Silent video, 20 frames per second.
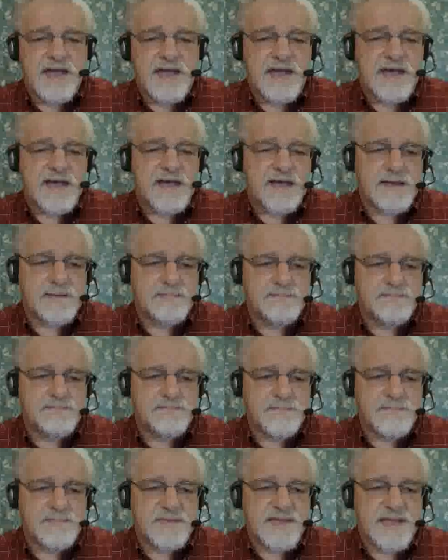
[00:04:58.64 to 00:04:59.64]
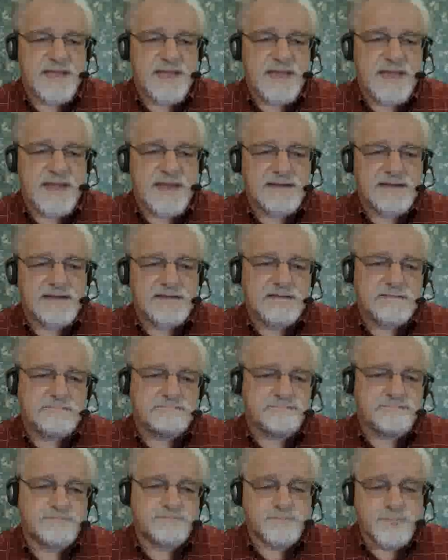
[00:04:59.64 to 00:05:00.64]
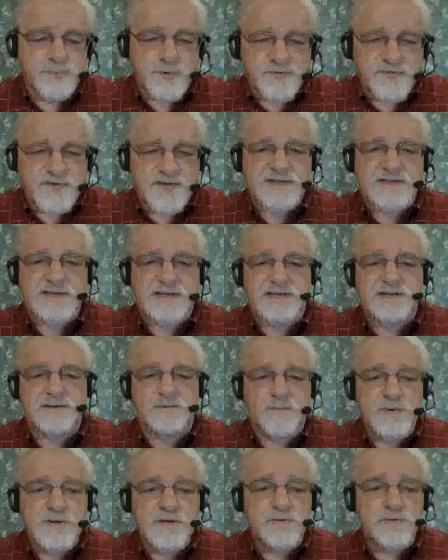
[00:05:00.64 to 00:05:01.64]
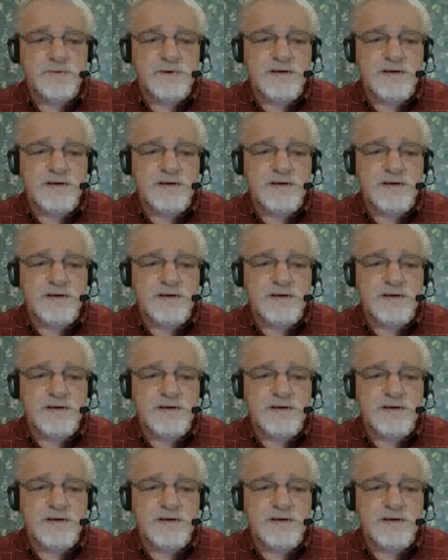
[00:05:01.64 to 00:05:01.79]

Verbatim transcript: Um, and perfecting it will